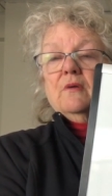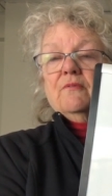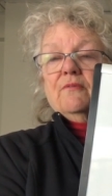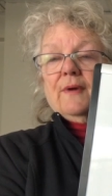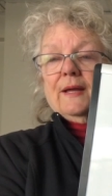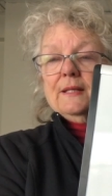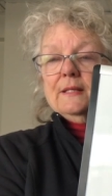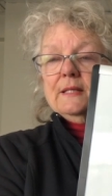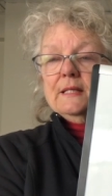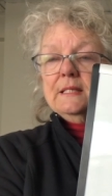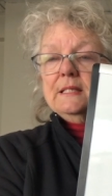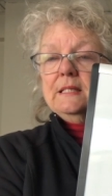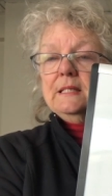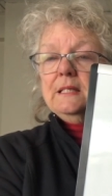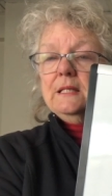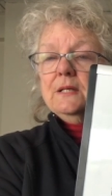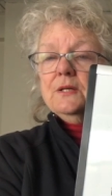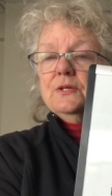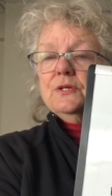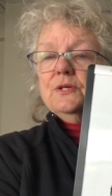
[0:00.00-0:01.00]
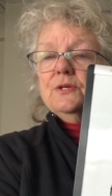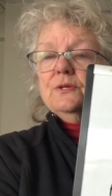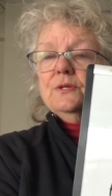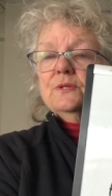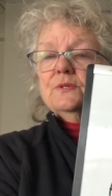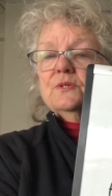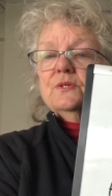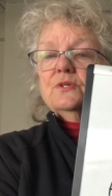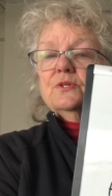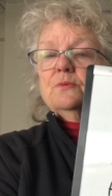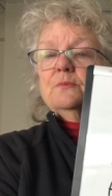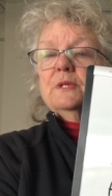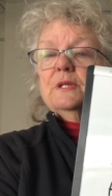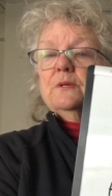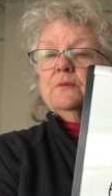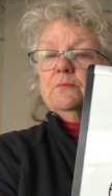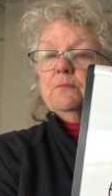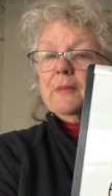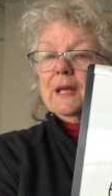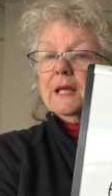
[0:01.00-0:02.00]
Find the D on your instrument,
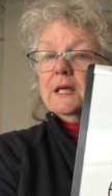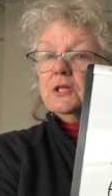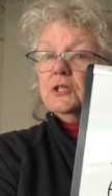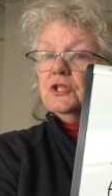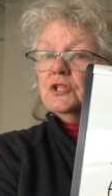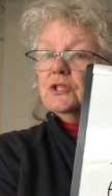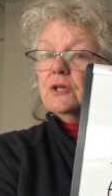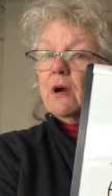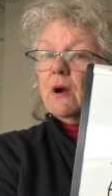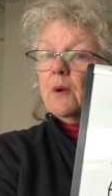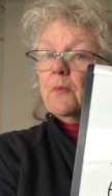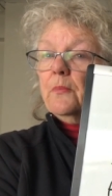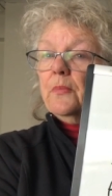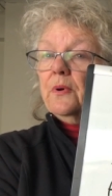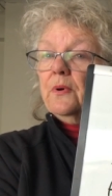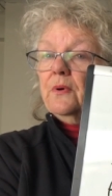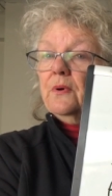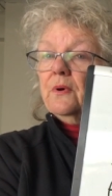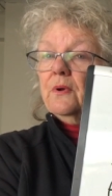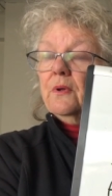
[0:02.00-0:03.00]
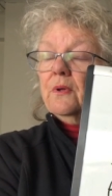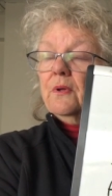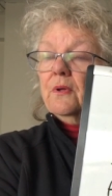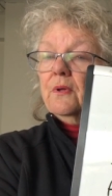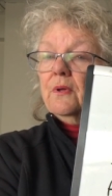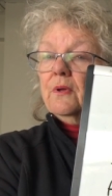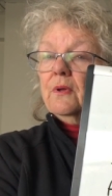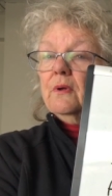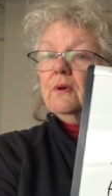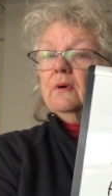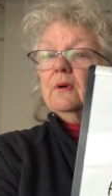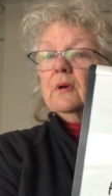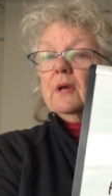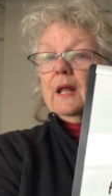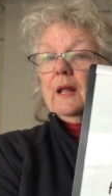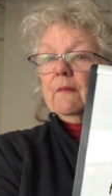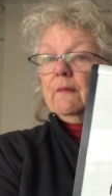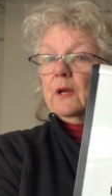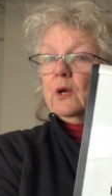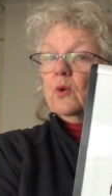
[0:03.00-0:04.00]
make it sharp,
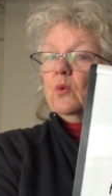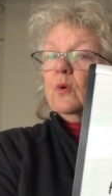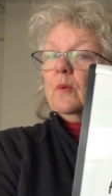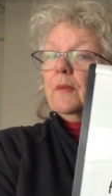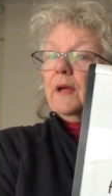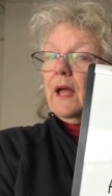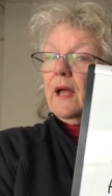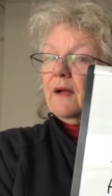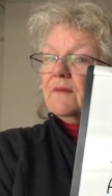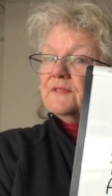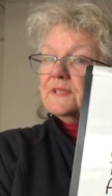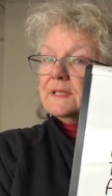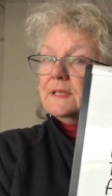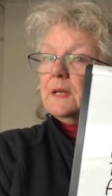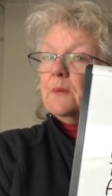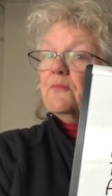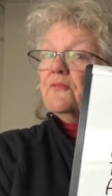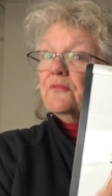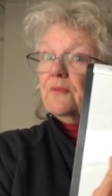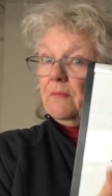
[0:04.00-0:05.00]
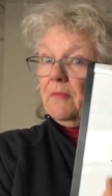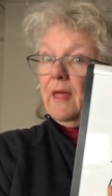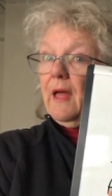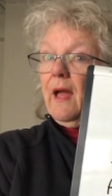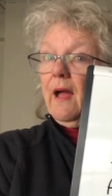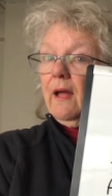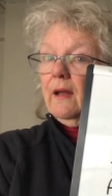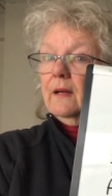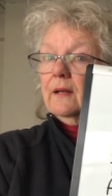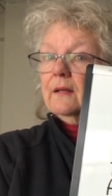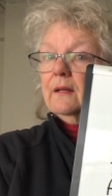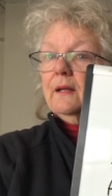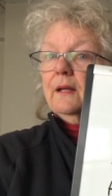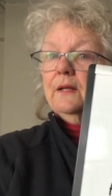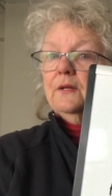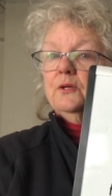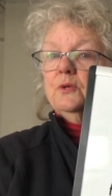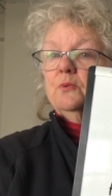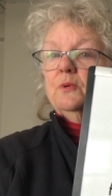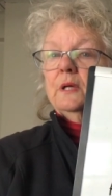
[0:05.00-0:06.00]
and then go up a half step from that,
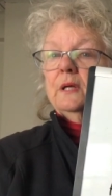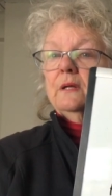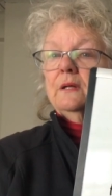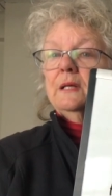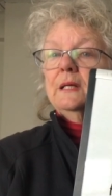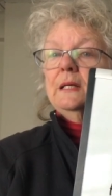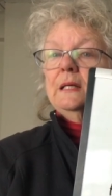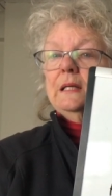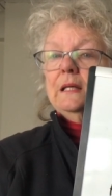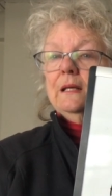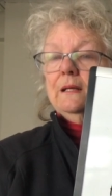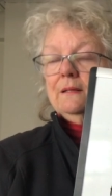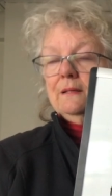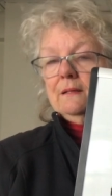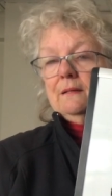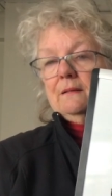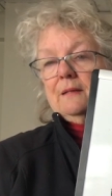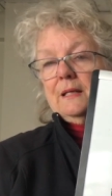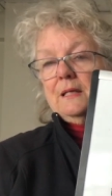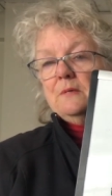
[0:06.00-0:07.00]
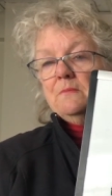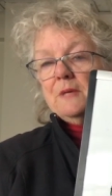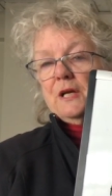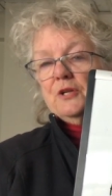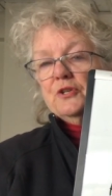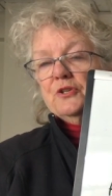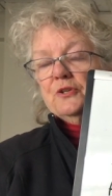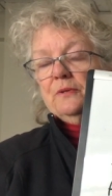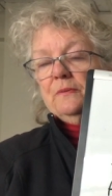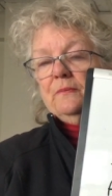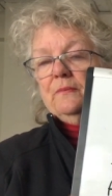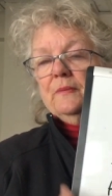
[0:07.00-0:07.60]
and you will get E, E major.